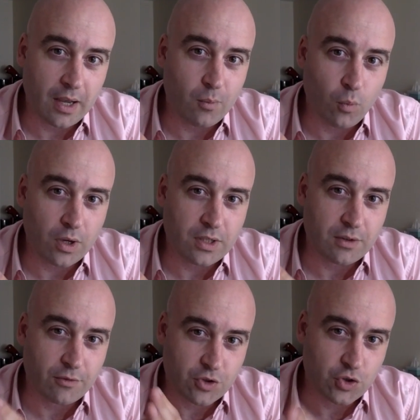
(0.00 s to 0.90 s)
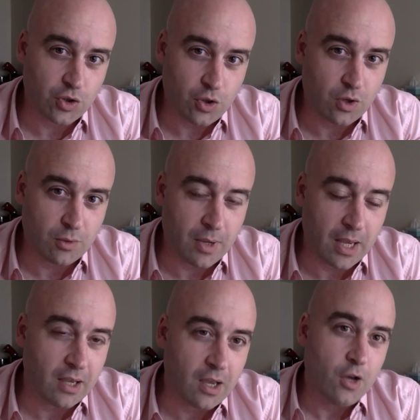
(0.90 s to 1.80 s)
and what difference you can
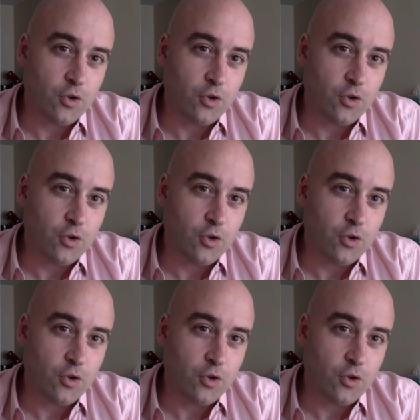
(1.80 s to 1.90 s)
make